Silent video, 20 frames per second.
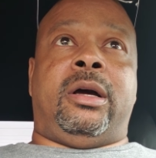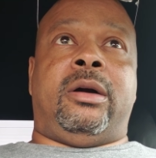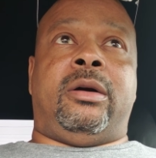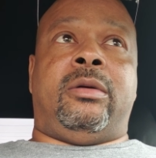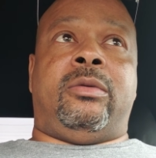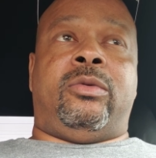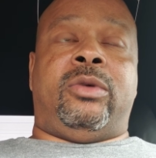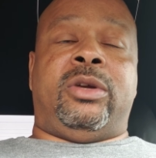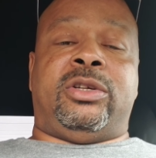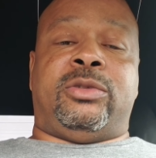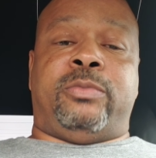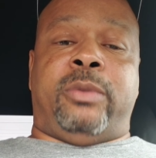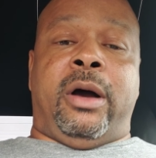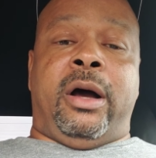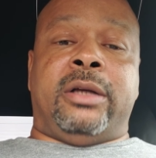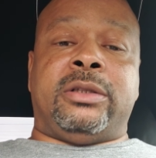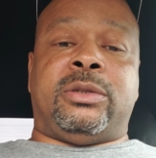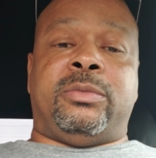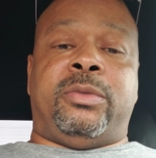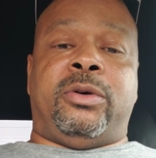
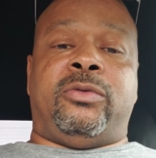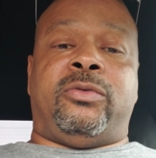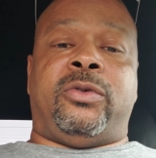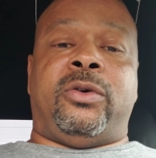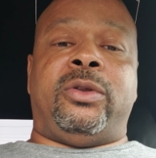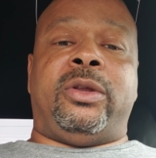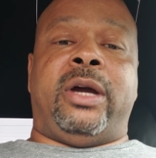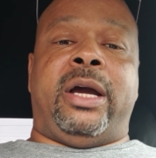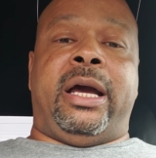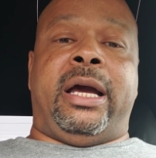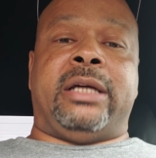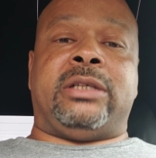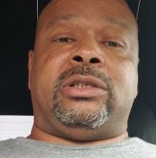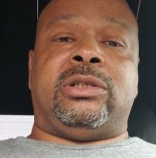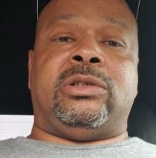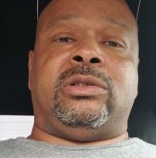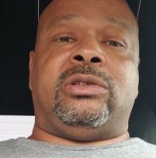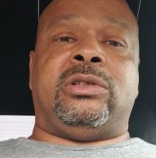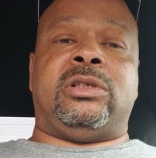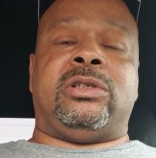responsible for their
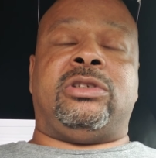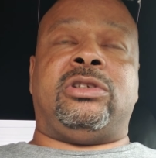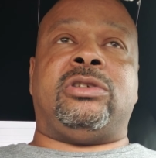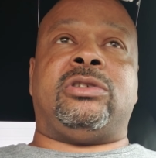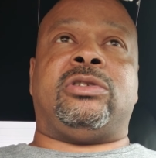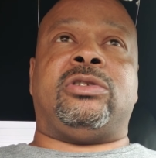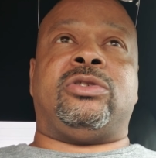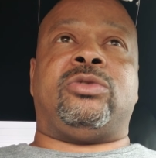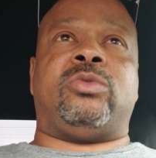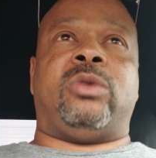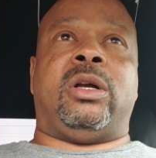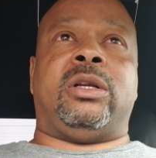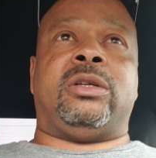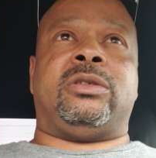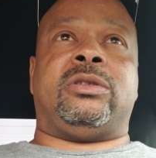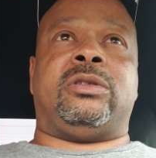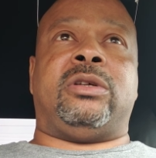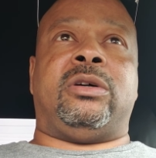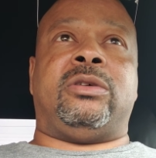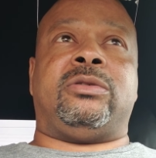actions just as well
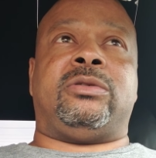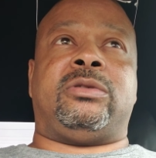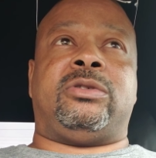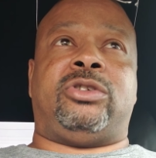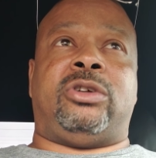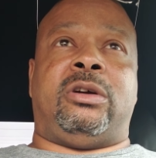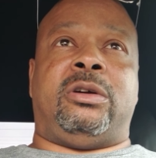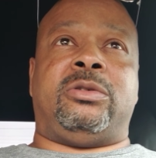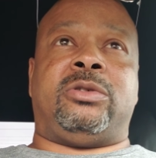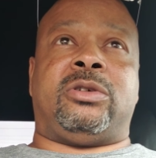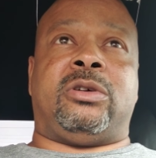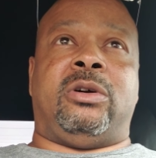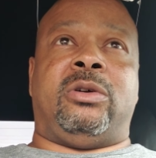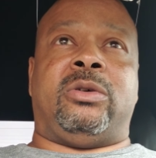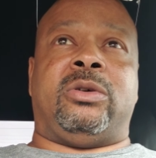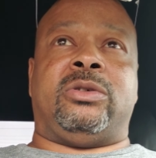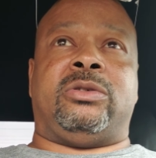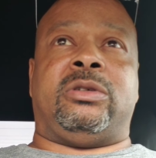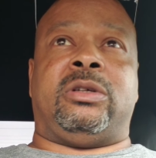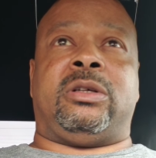as those
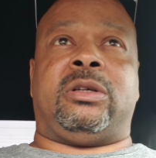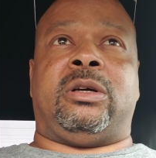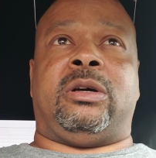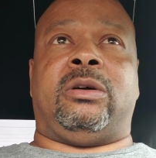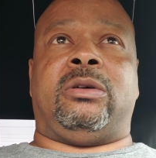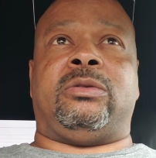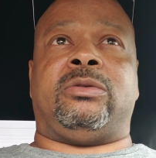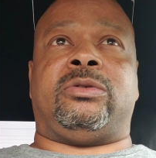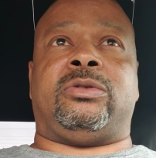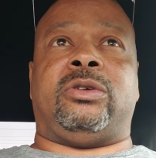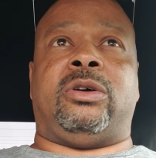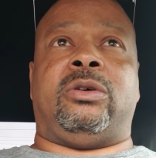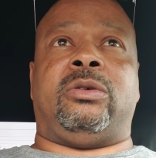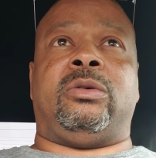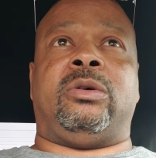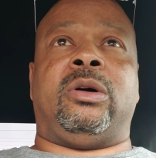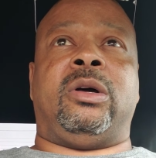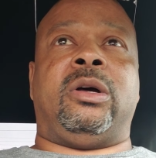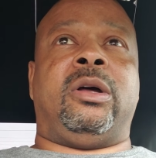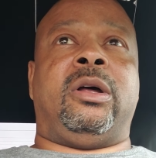churchgoers that go. So
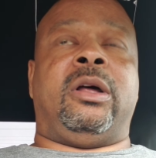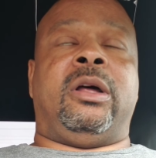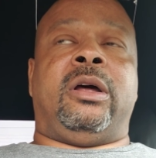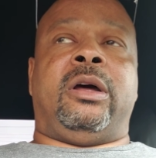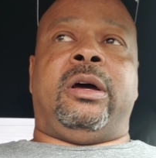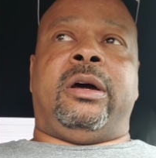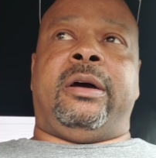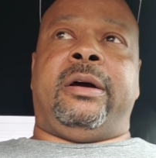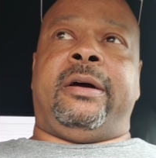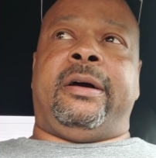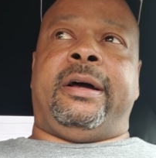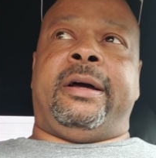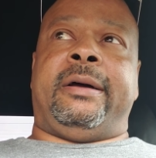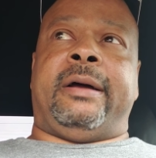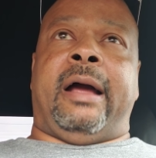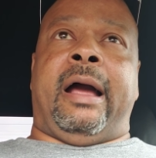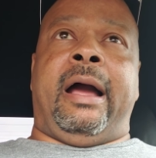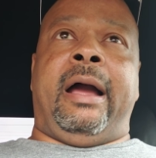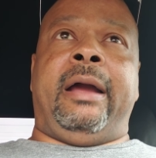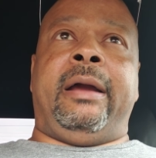
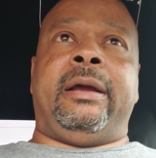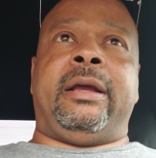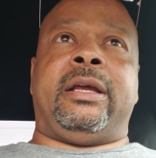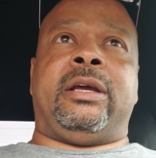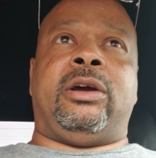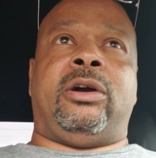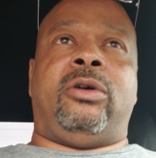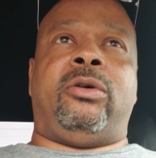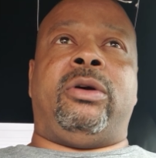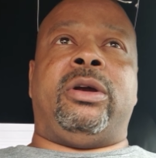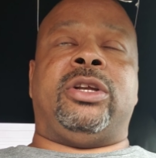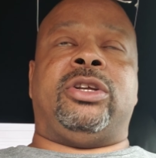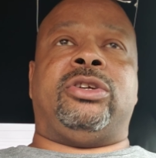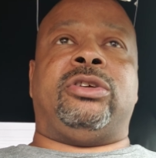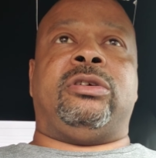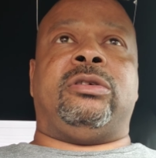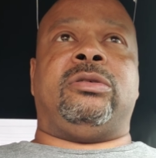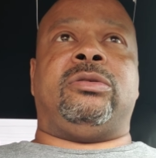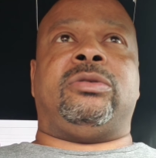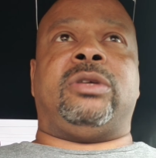I encourage
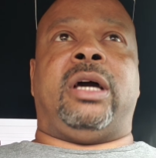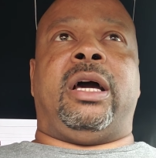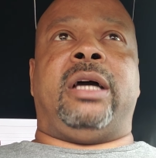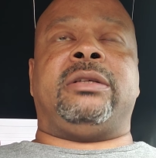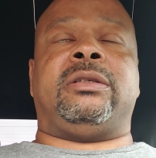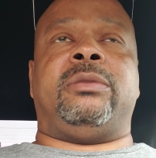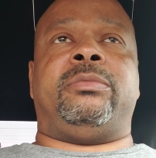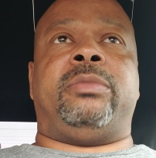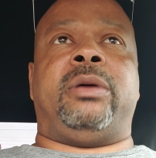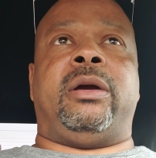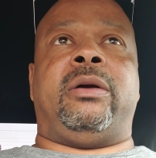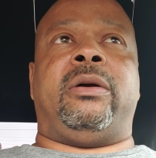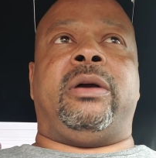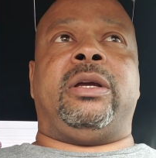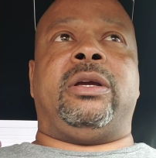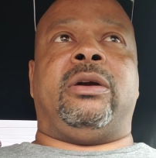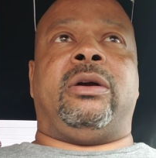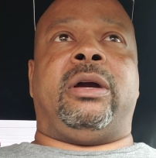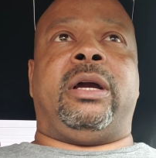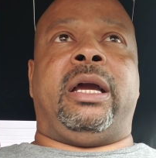you not to bury
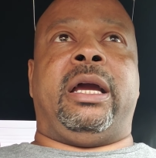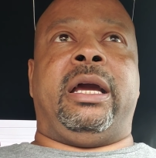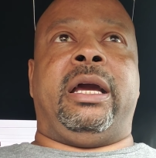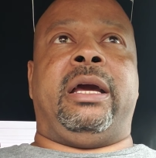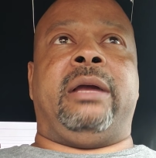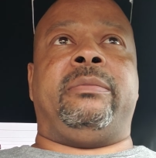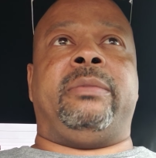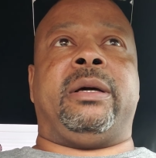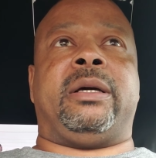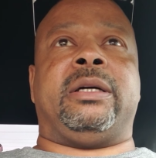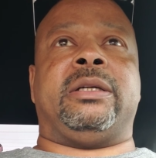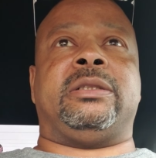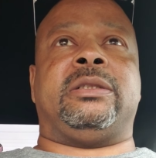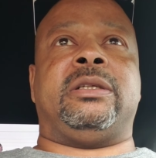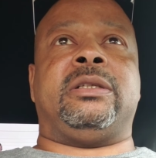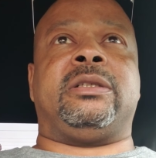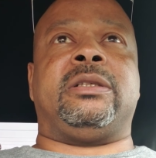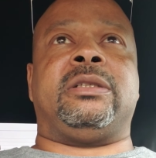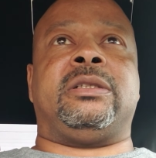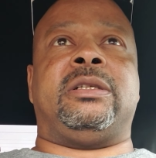your head, because
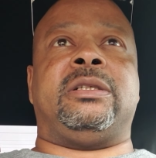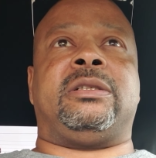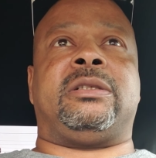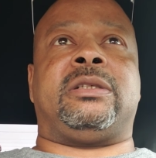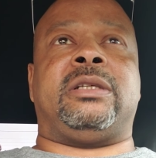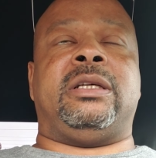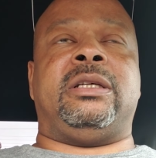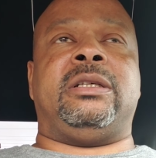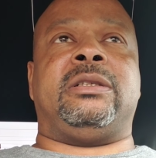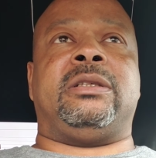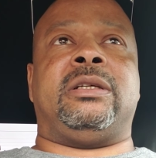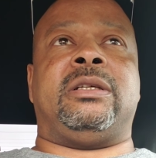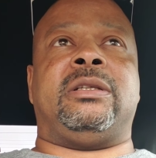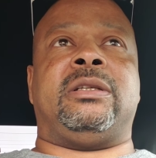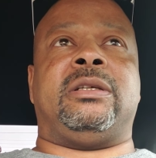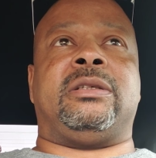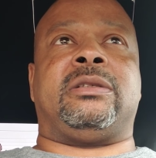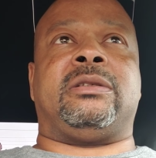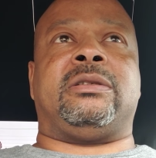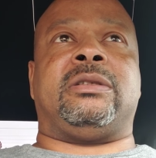this is the season,
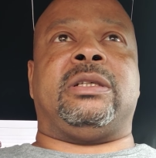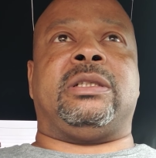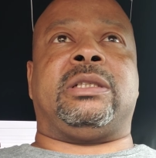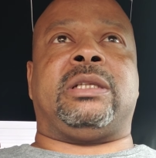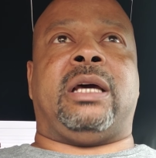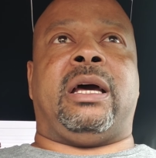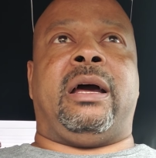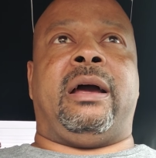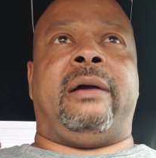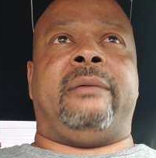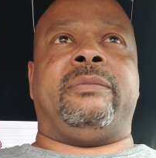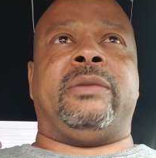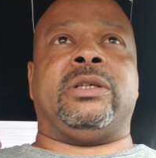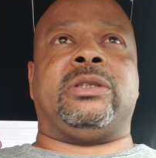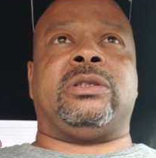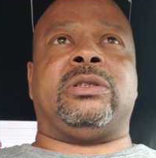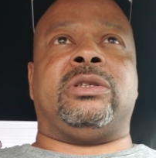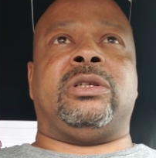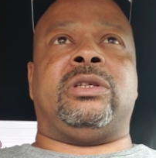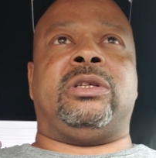this is the time,
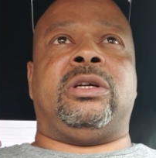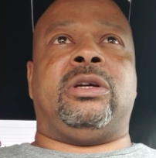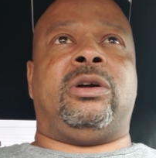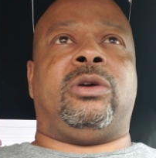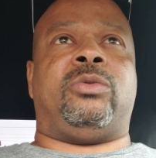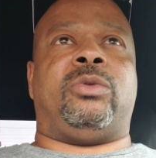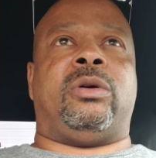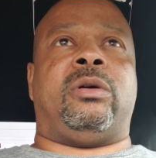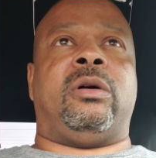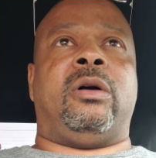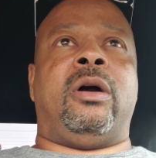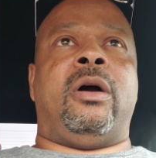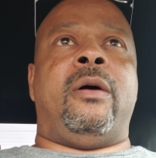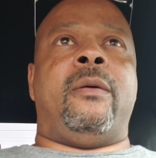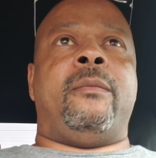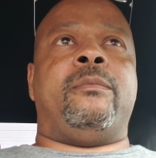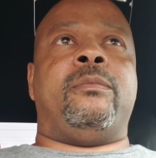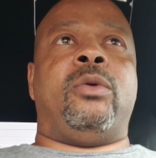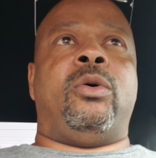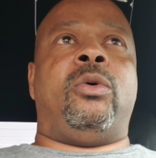this is a year where
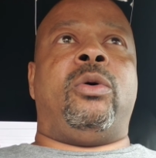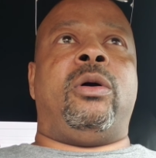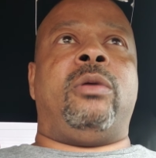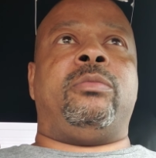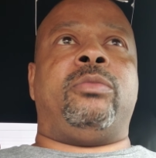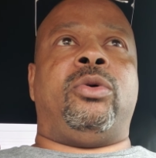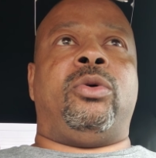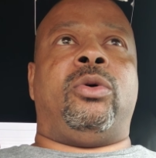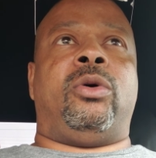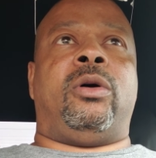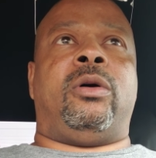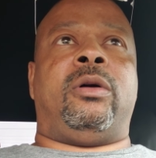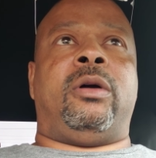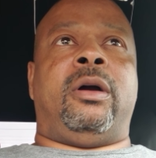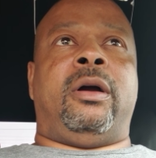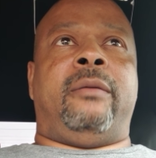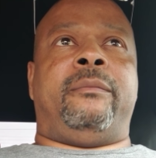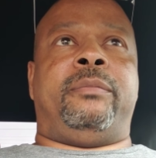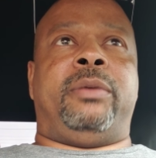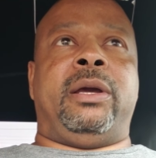more and more
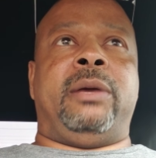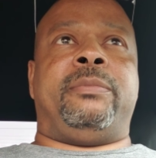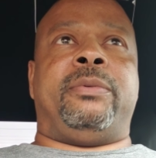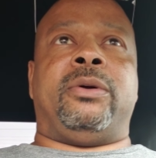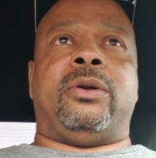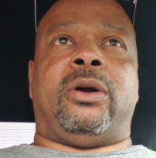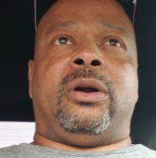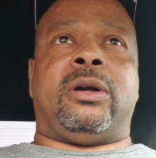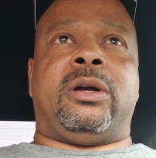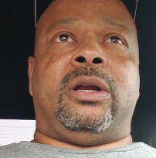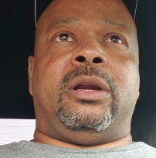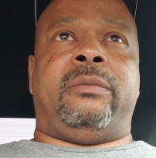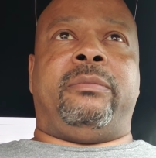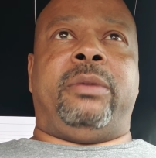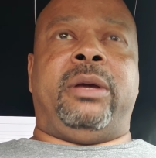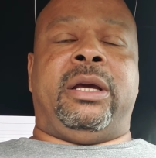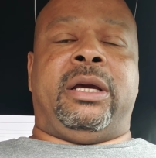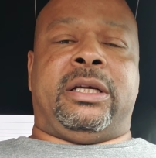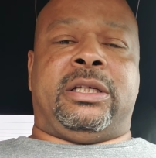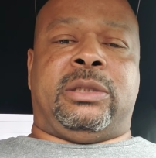people are going to
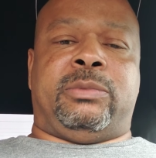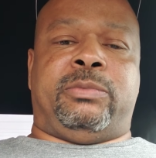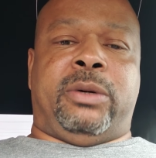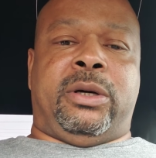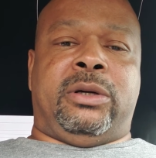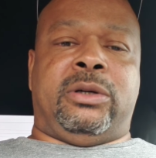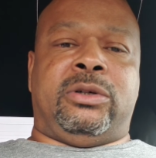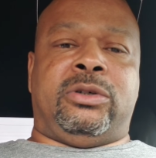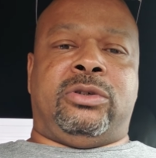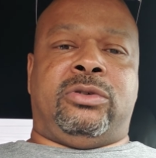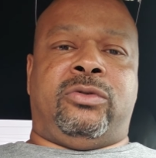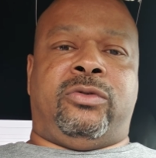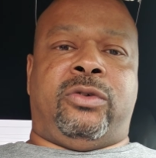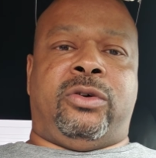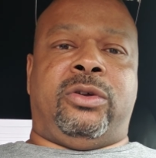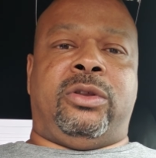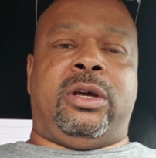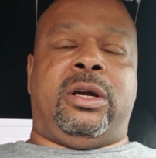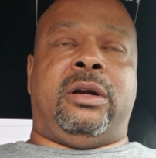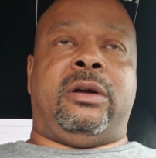be exposed
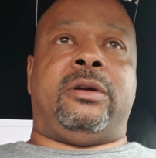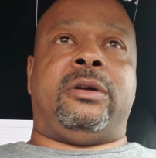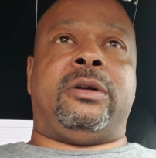for their